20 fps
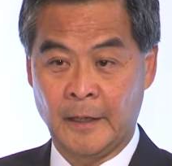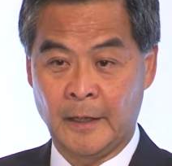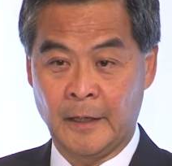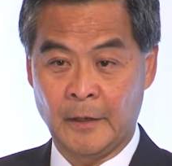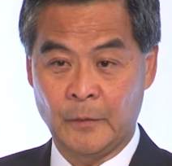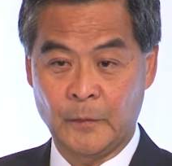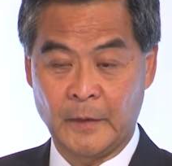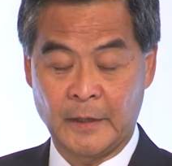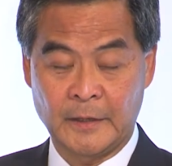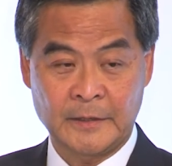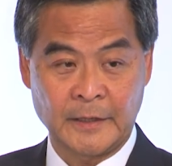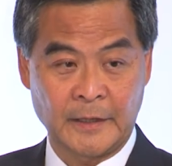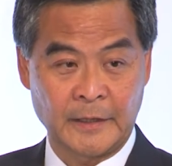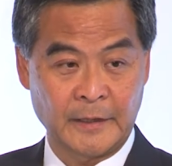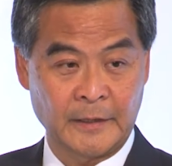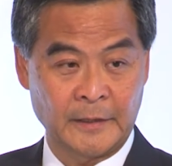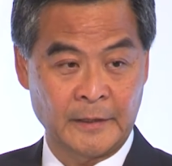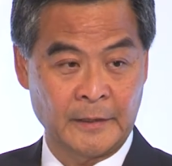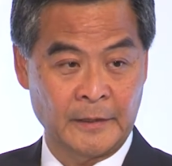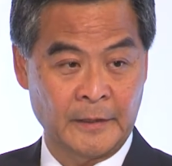we are
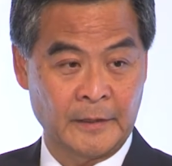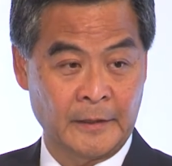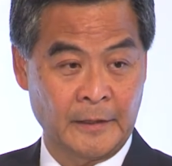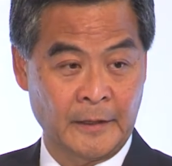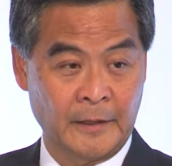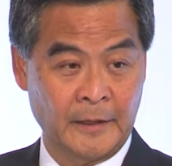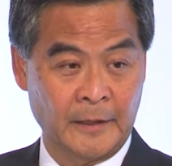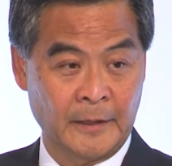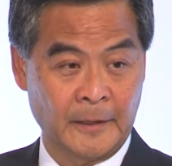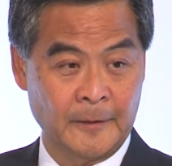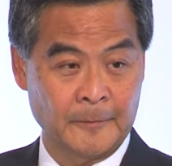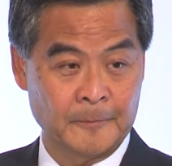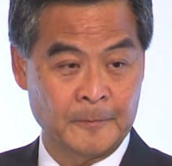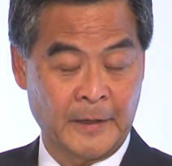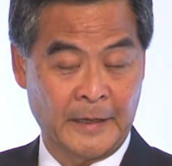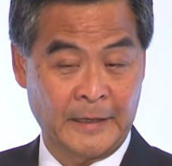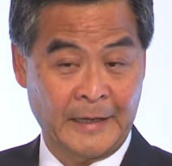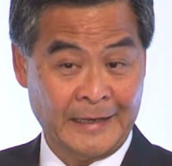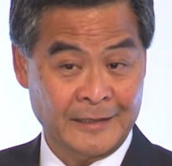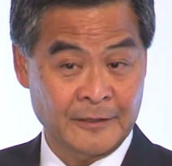taking
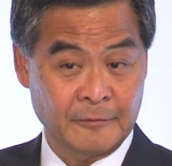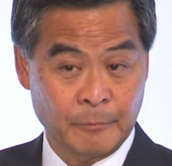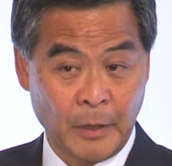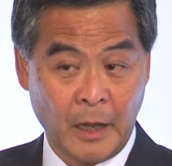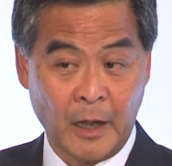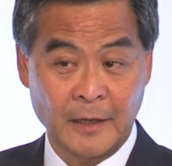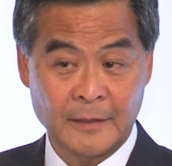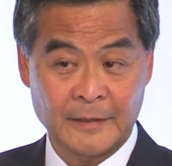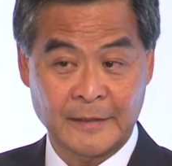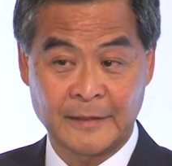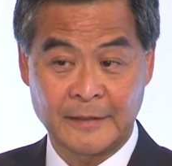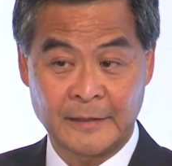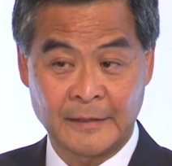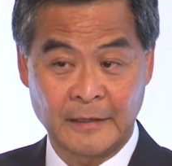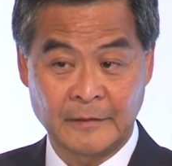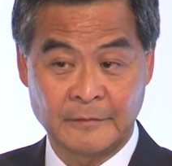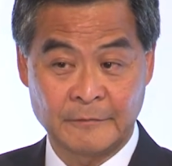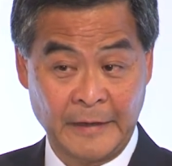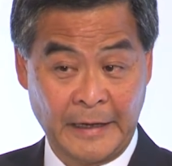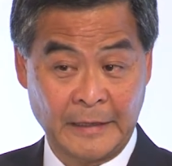an active part, and
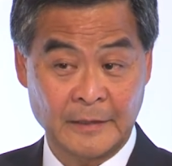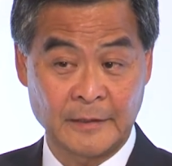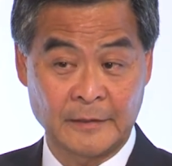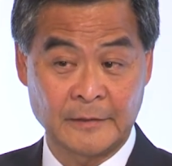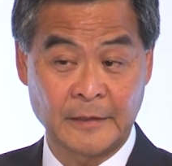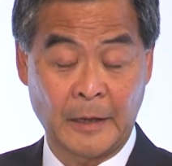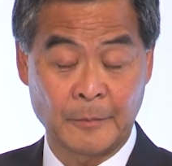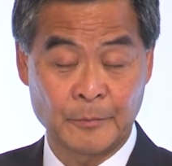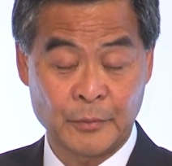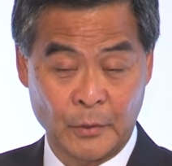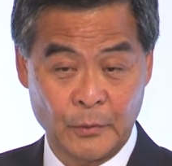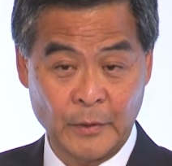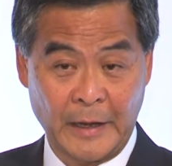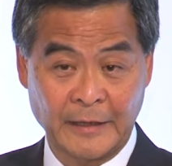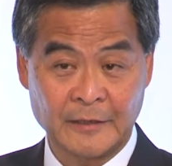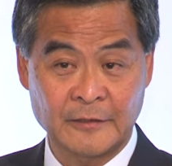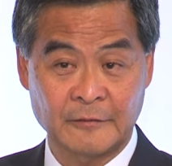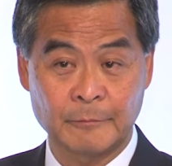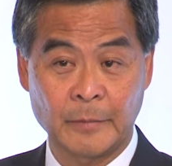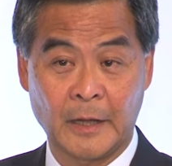in fact, a
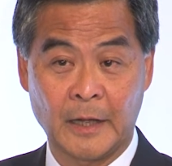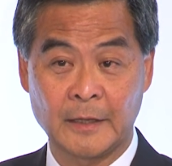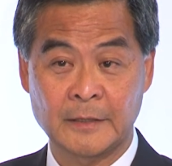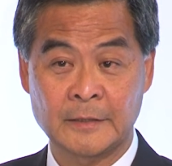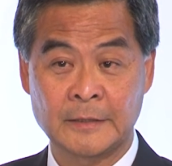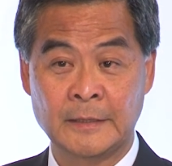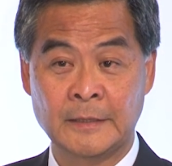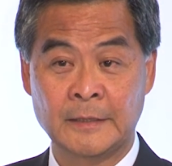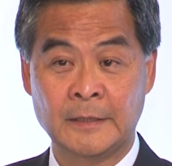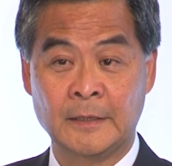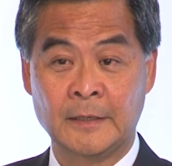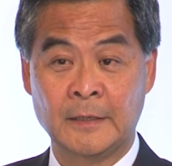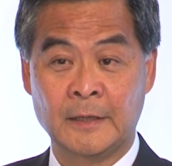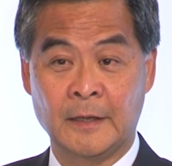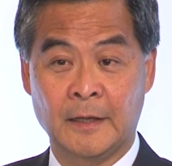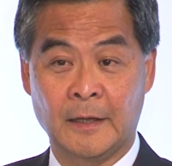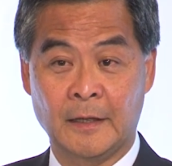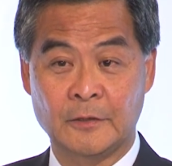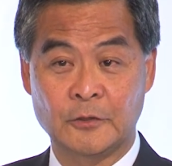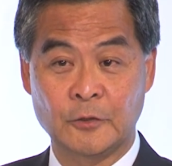proactive part,
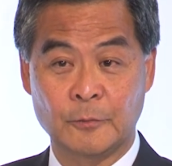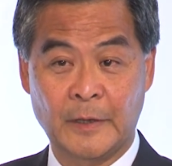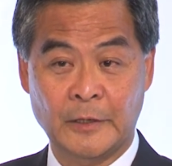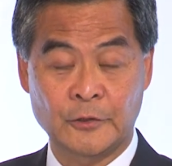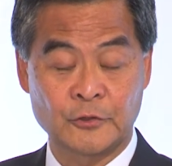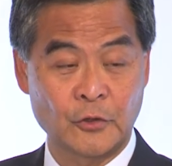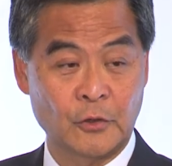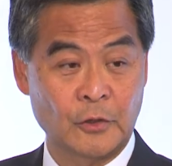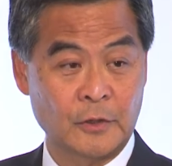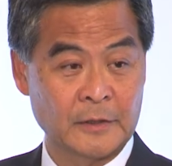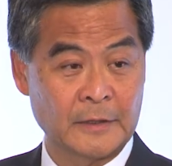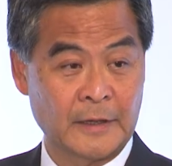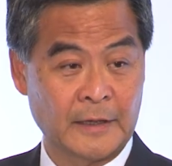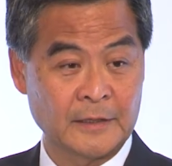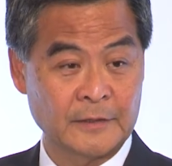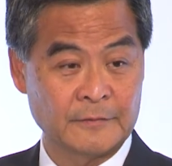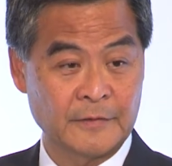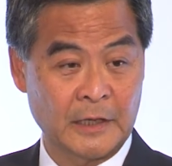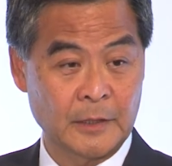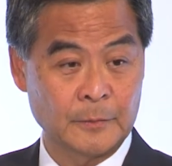to make sure that
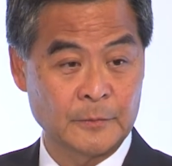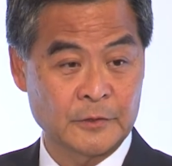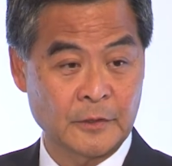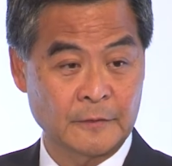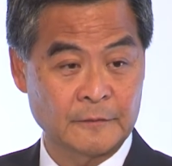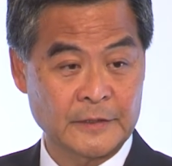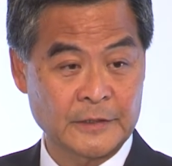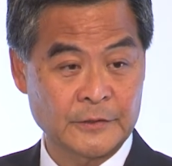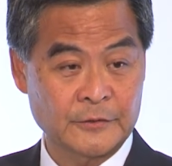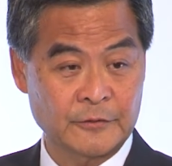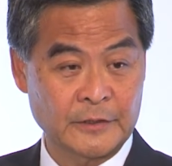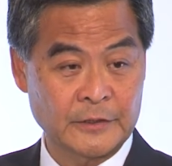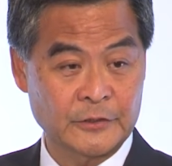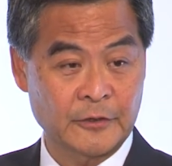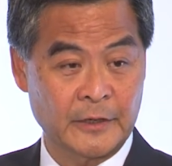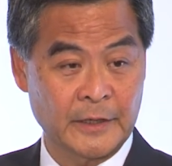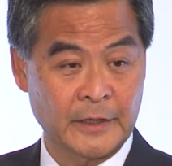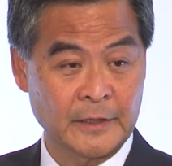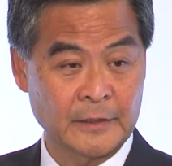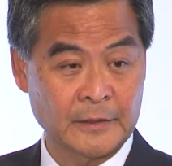development of these free
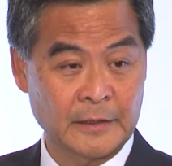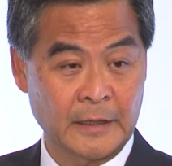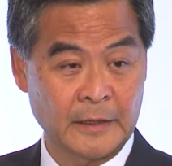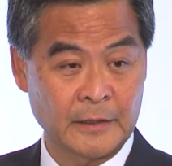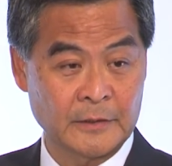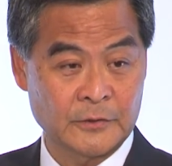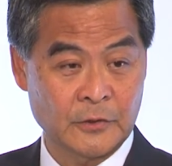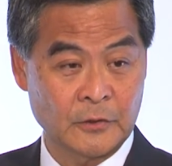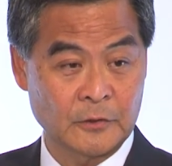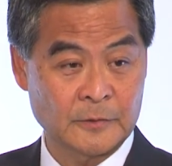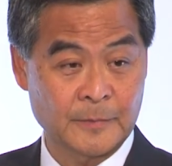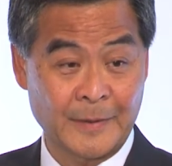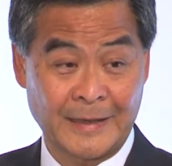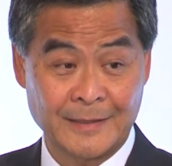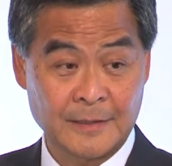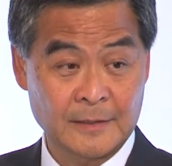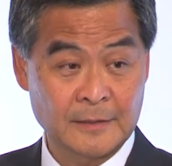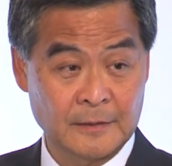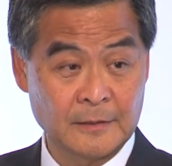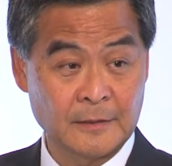trade zones,
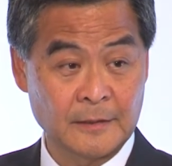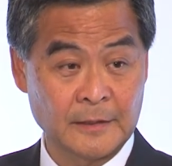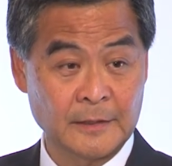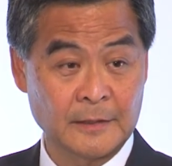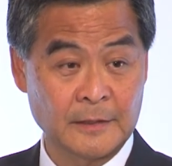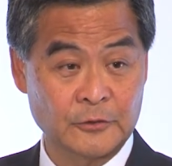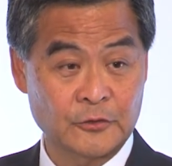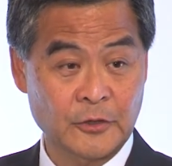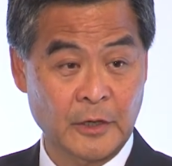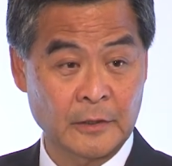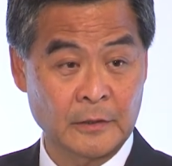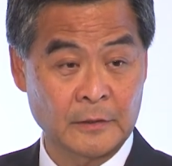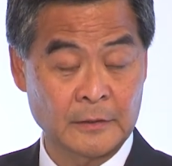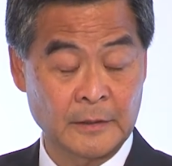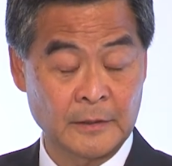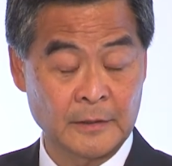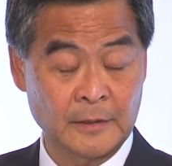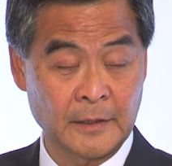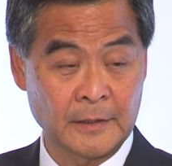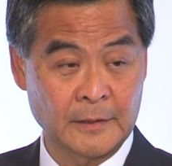particularly
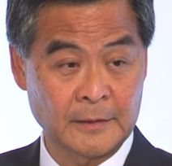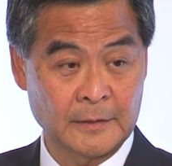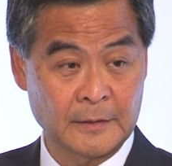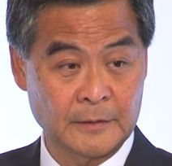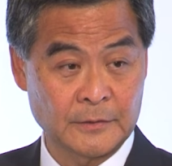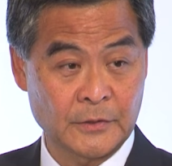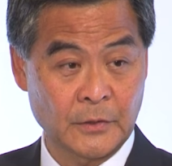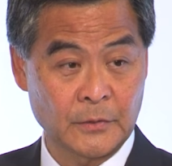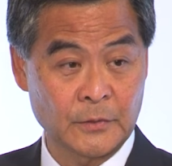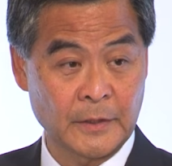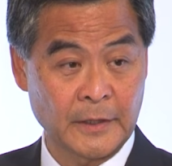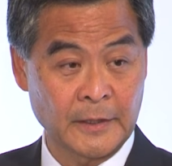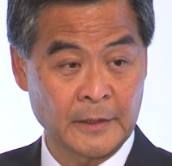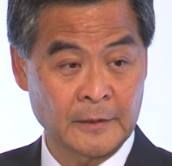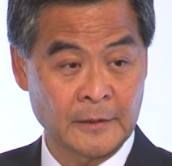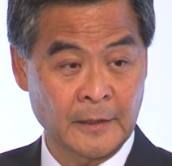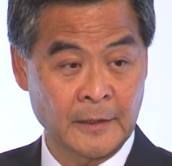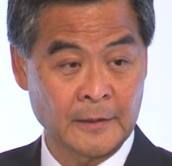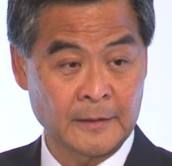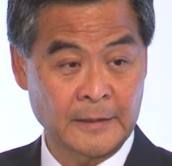the zone
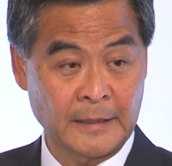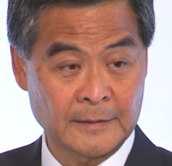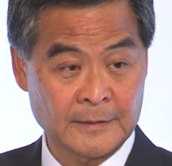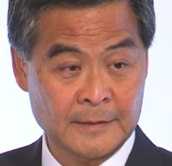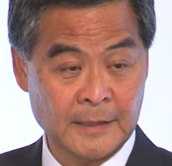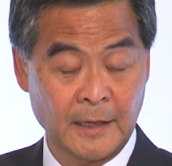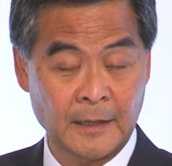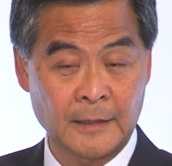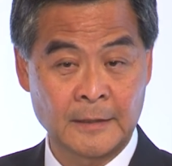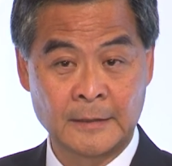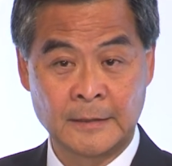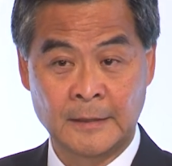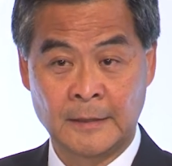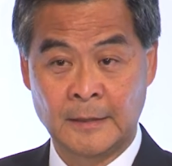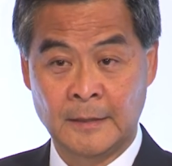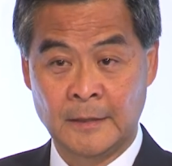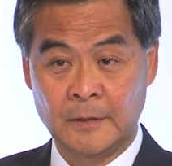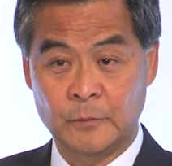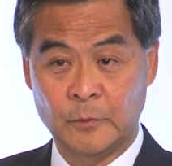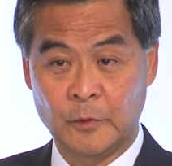in Nansha,
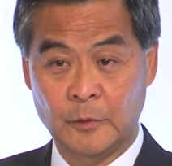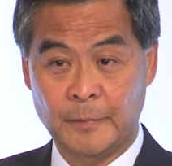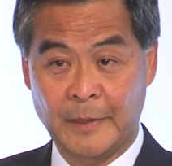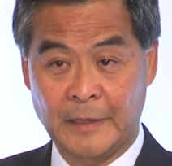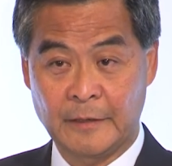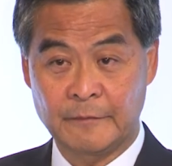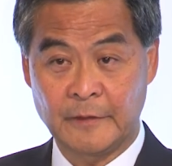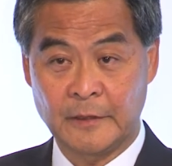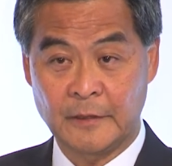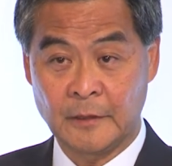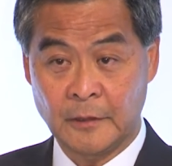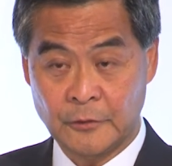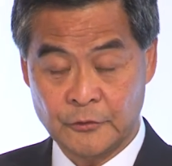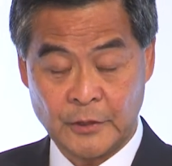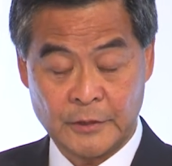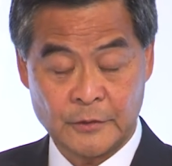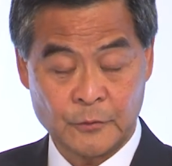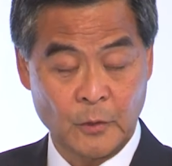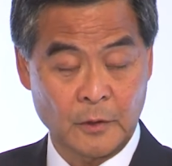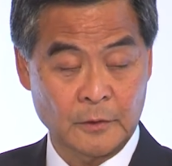will benefit not
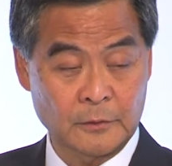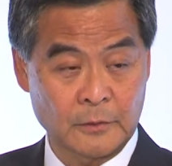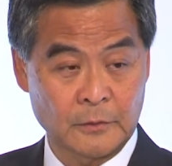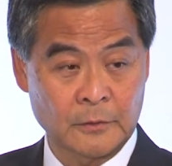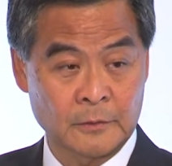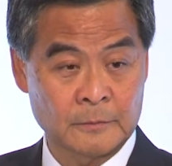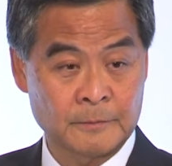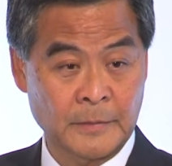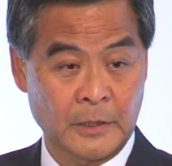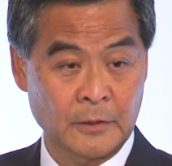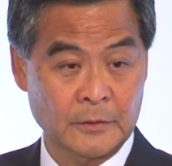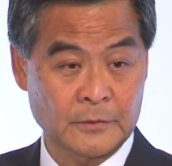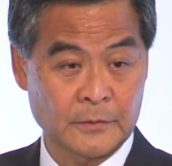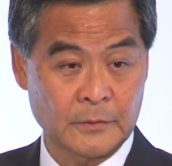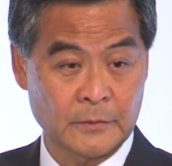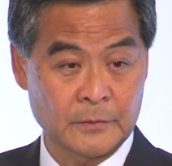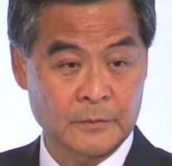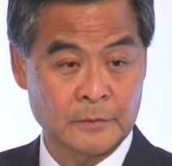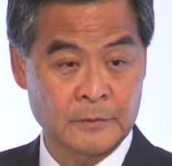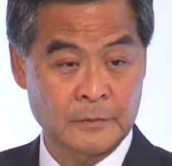just Guangdong but
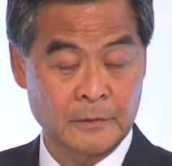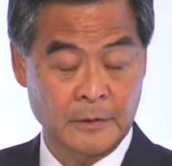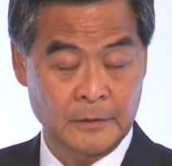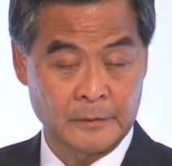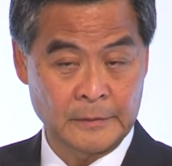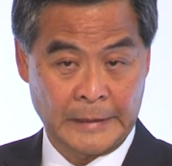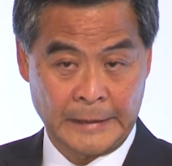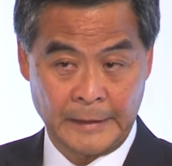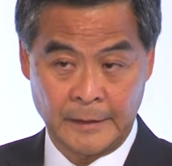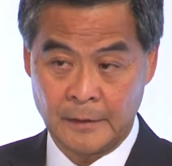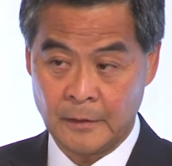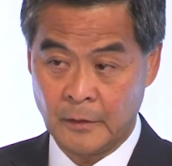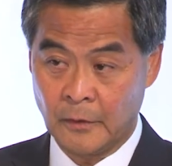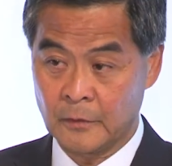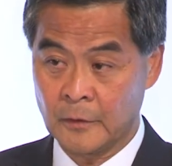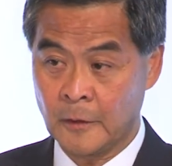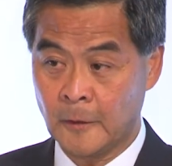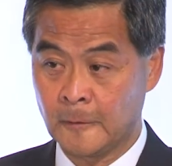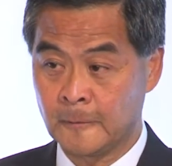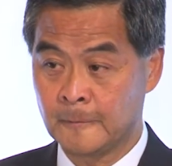also
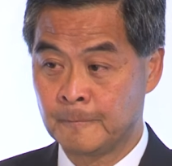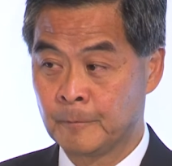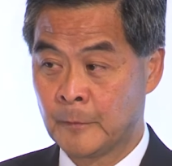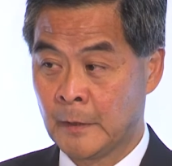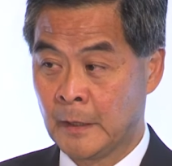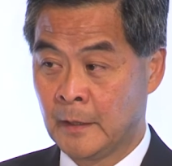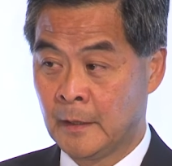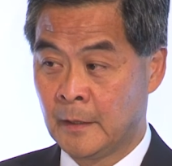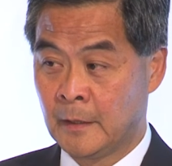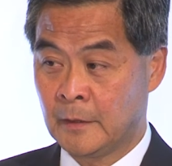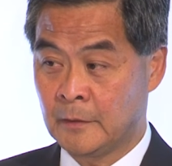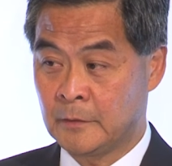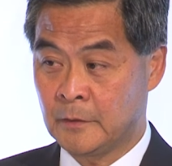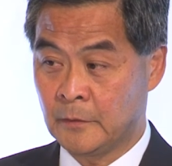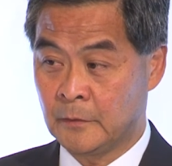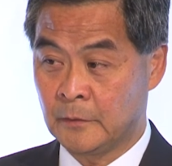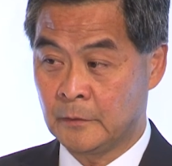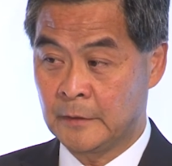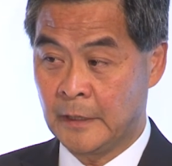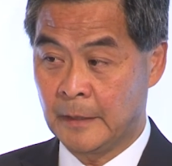Hong Kong.
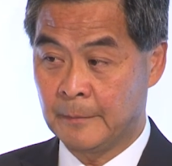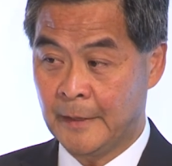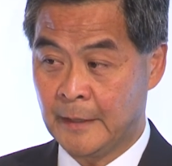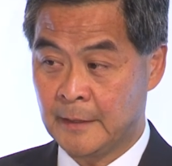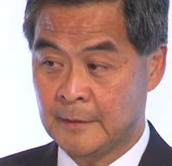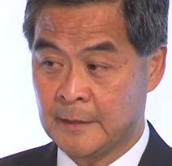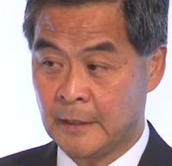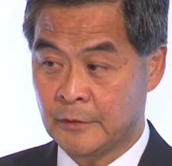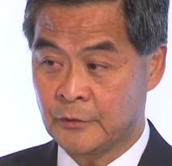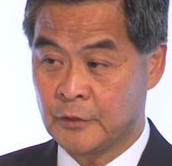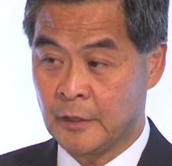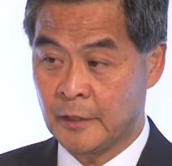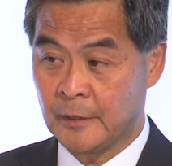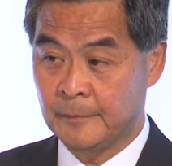So there are many such